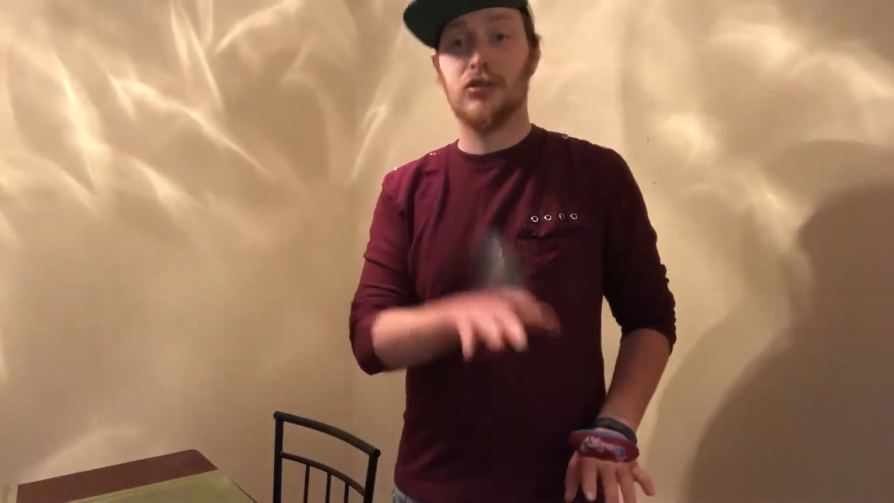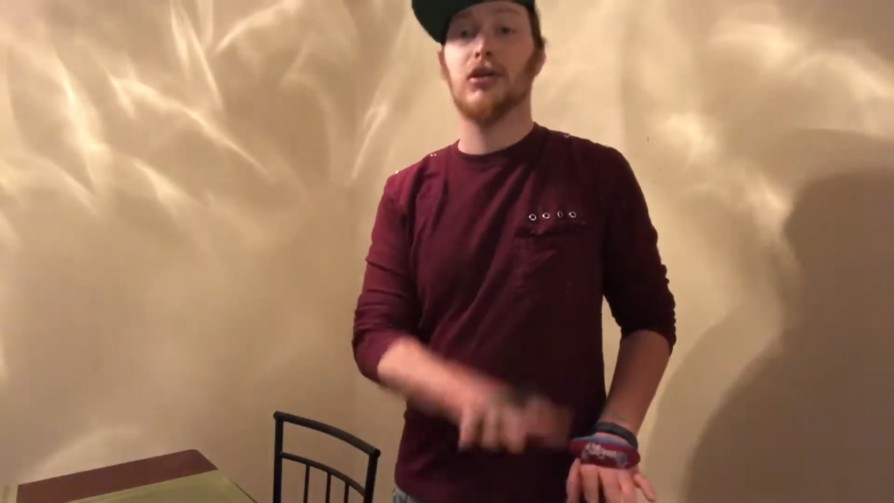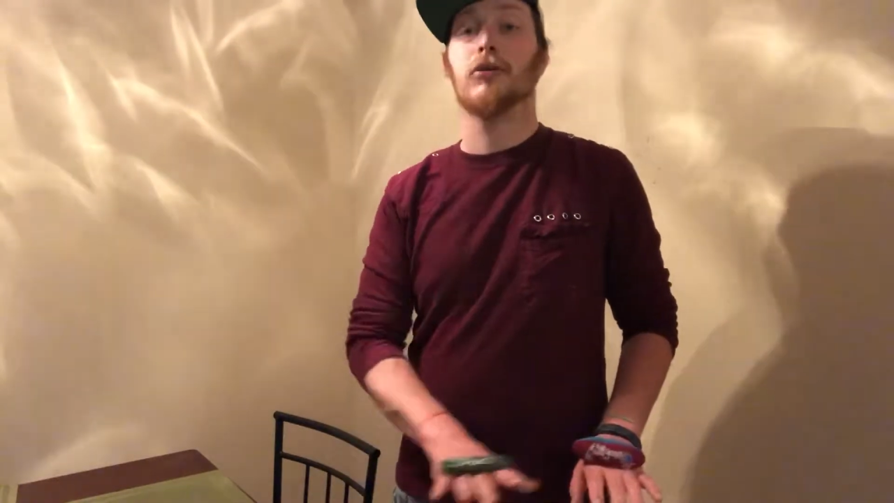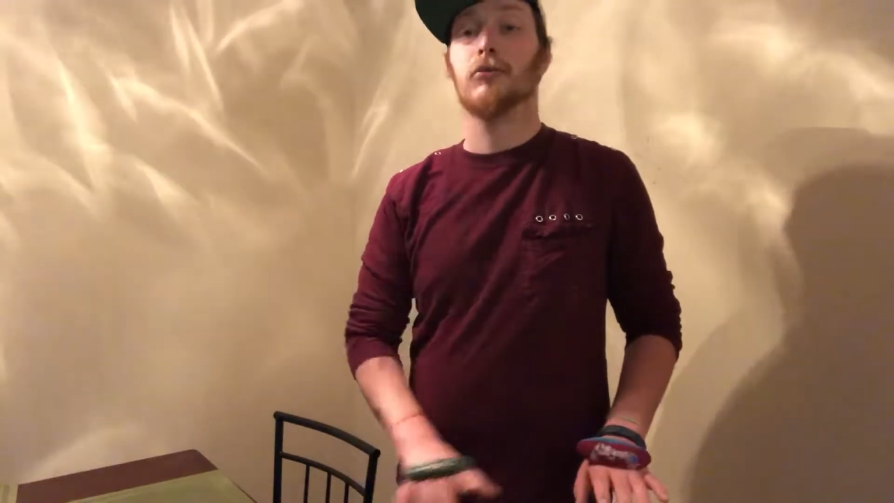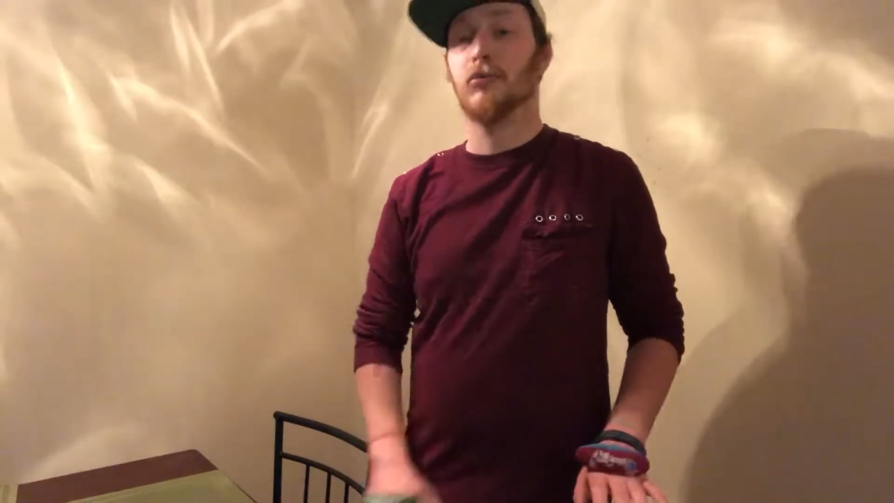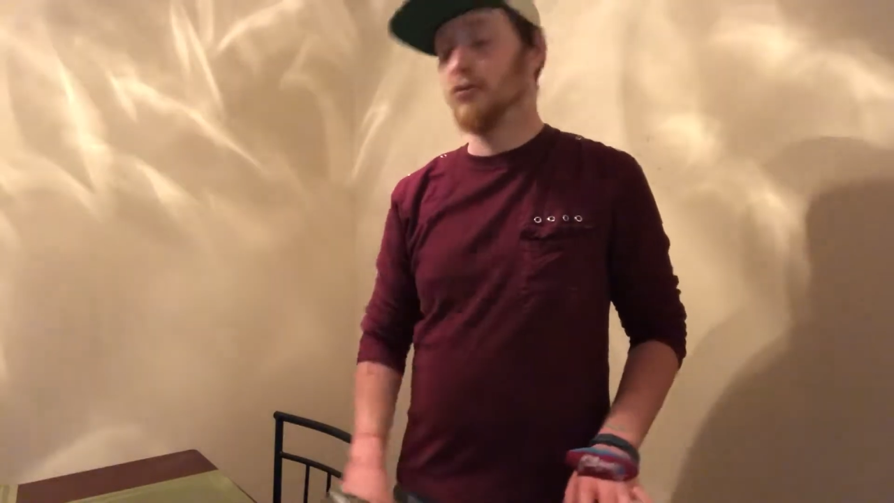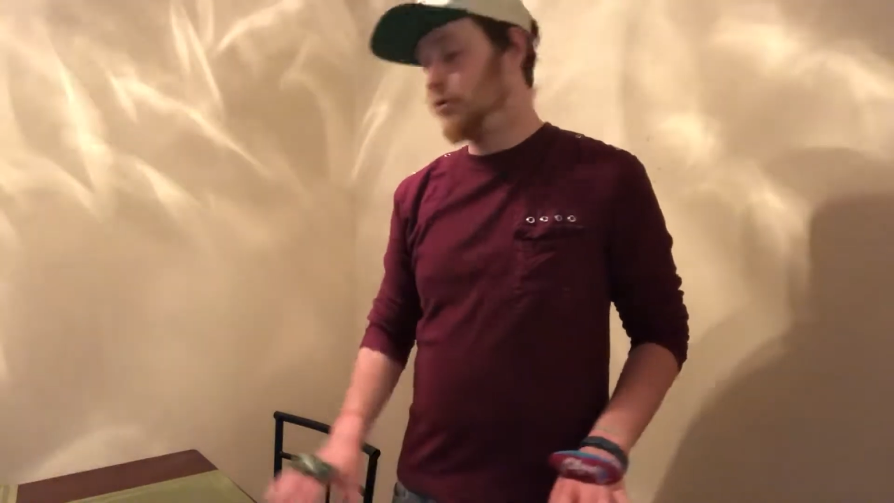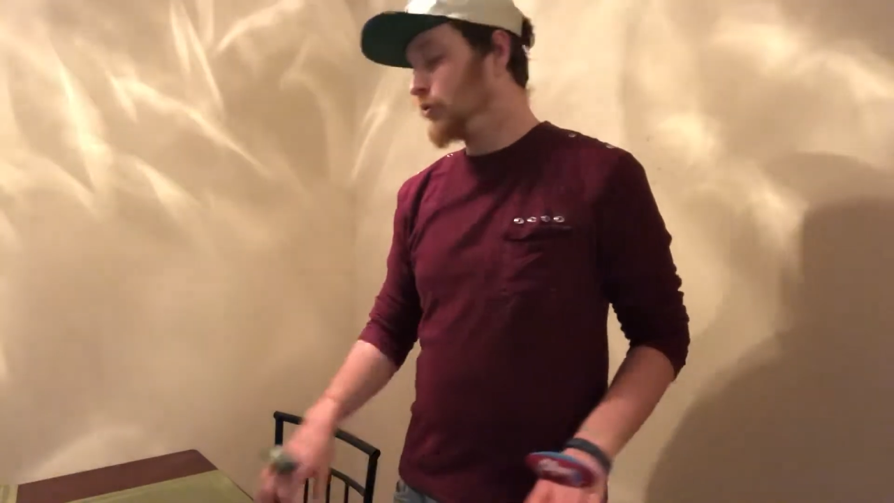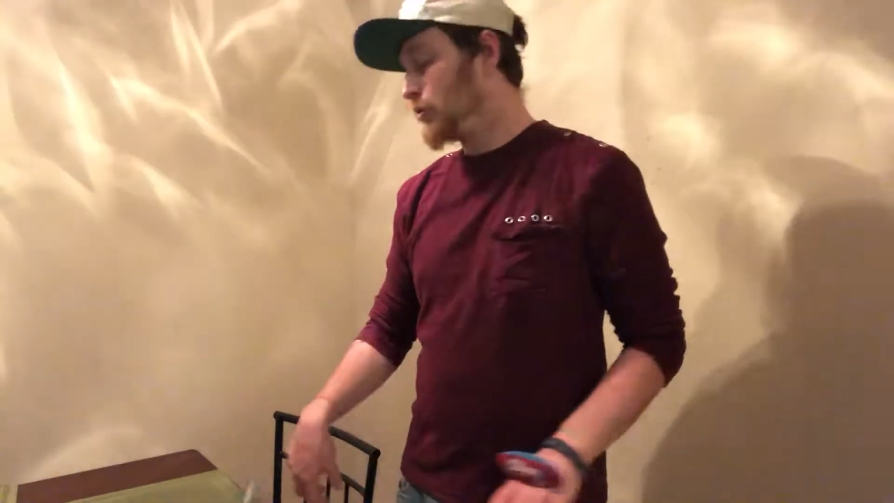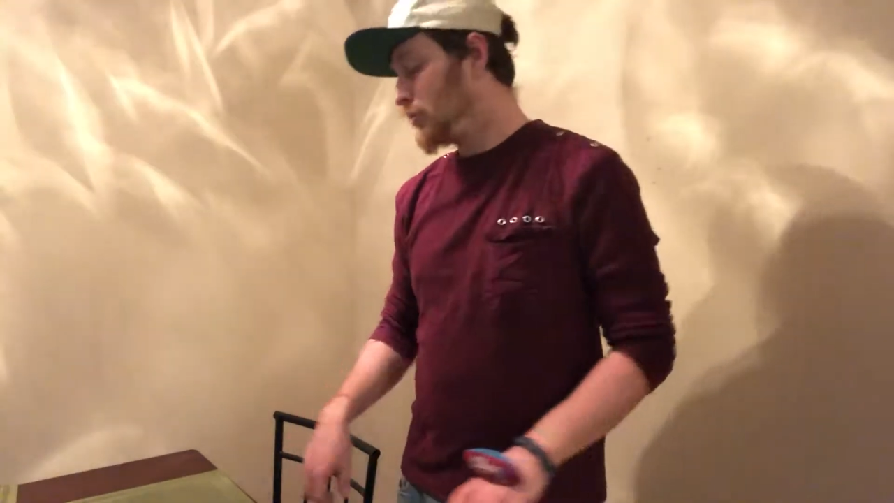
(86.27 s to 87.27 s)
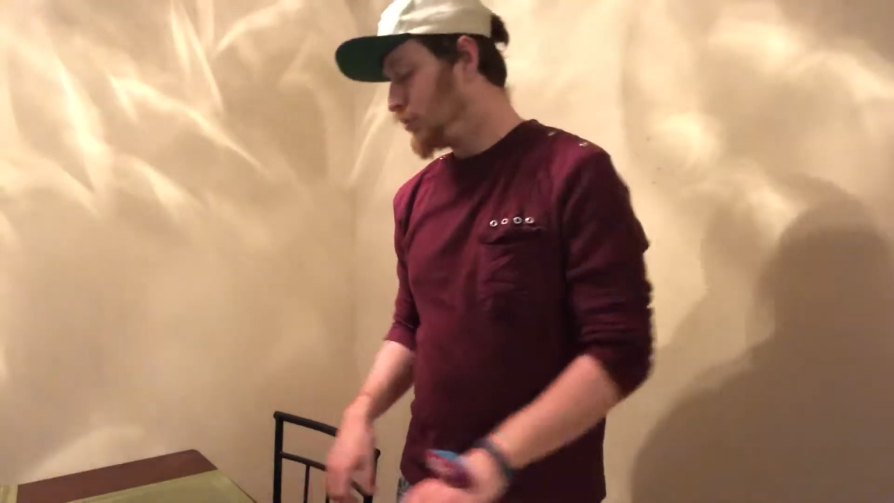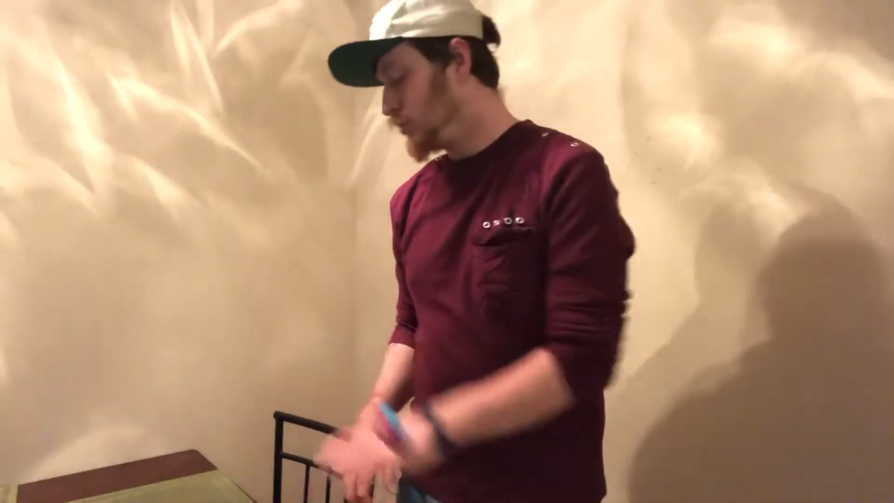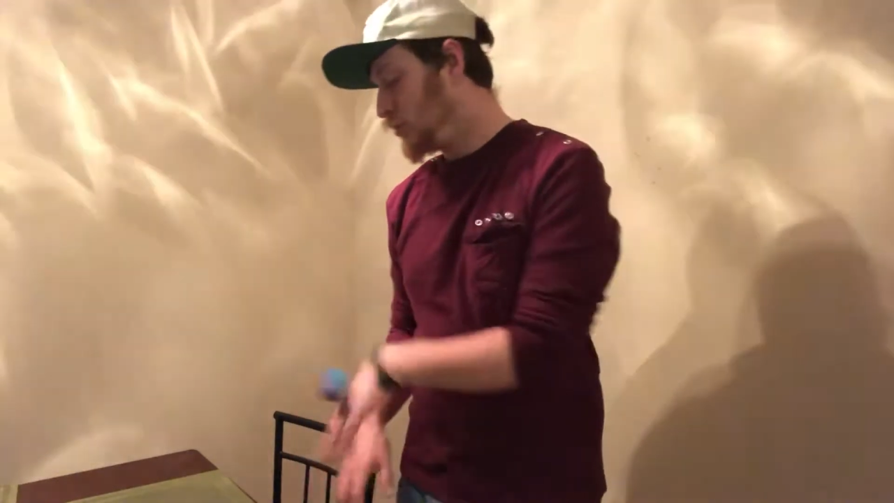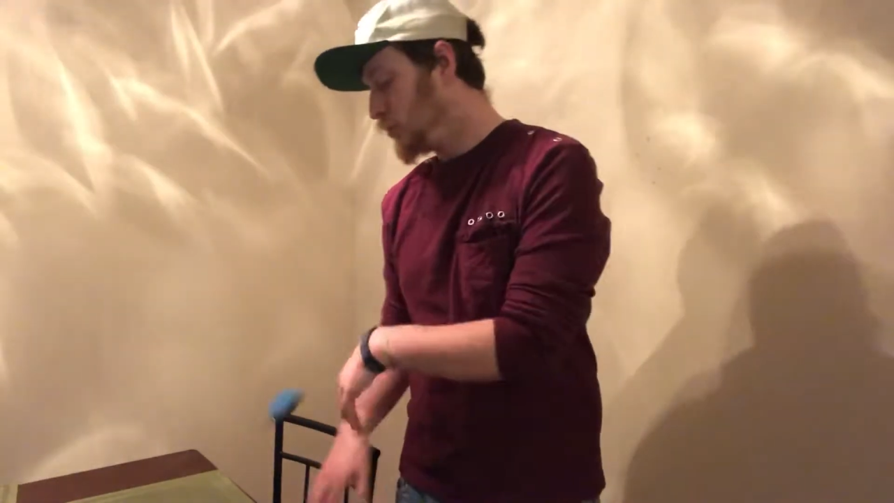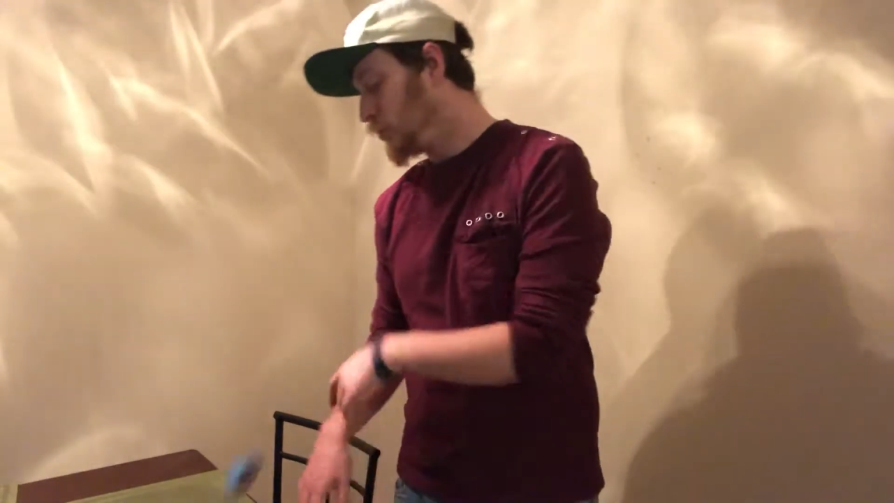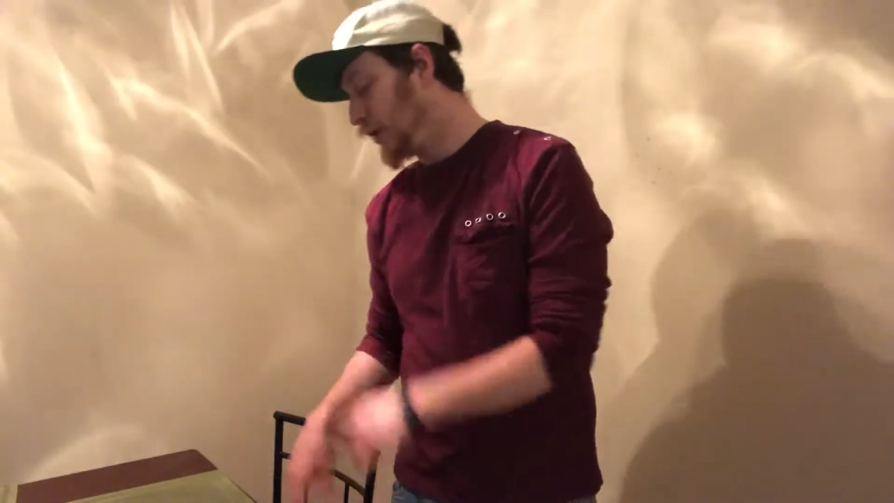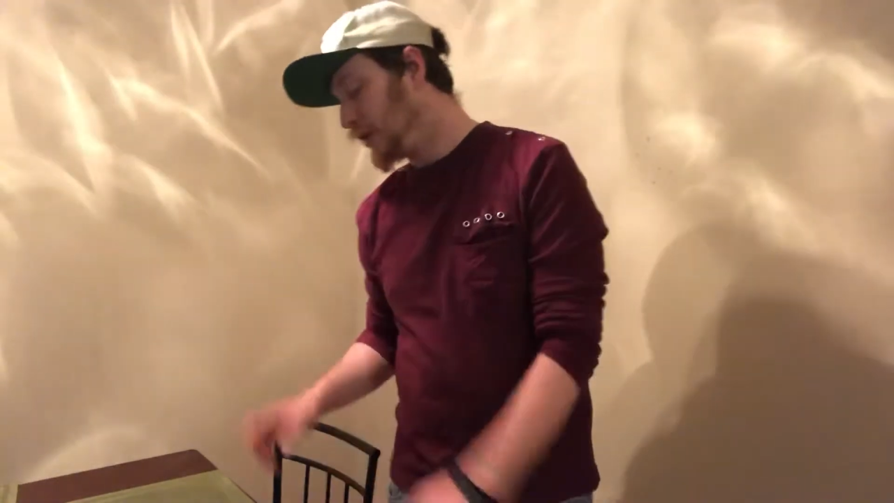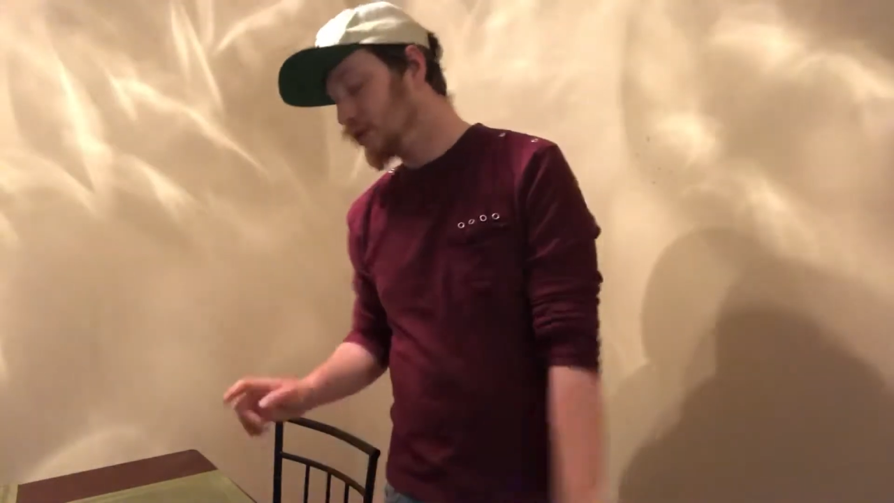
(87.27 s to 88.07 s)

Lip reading: So, but